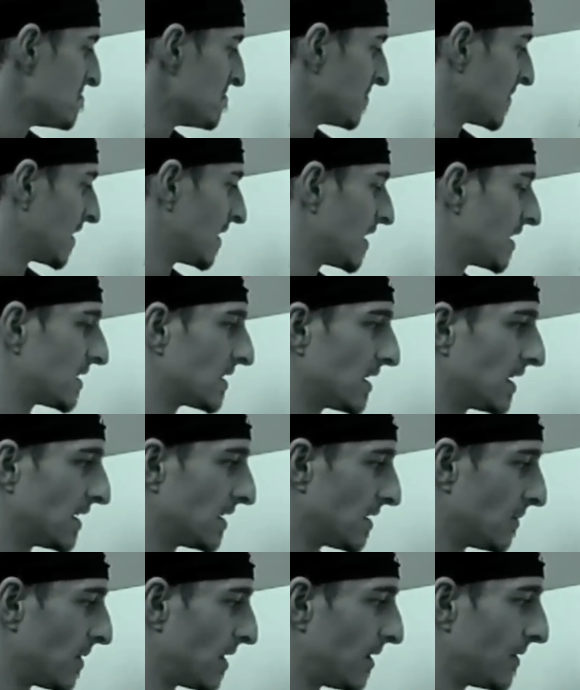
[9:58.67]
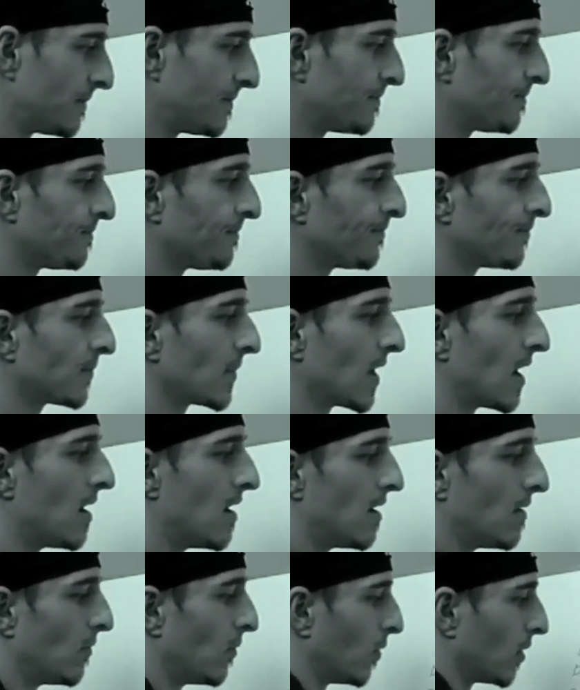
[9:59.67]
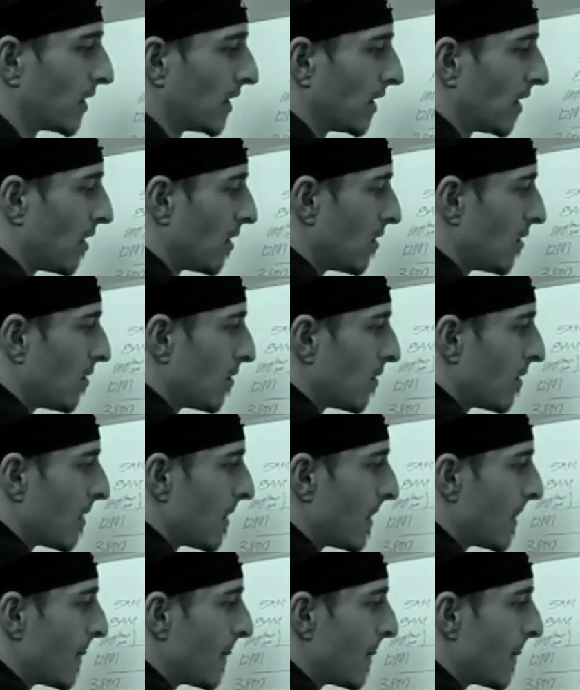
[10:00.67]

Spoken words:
the less legs, the better. We're gonna go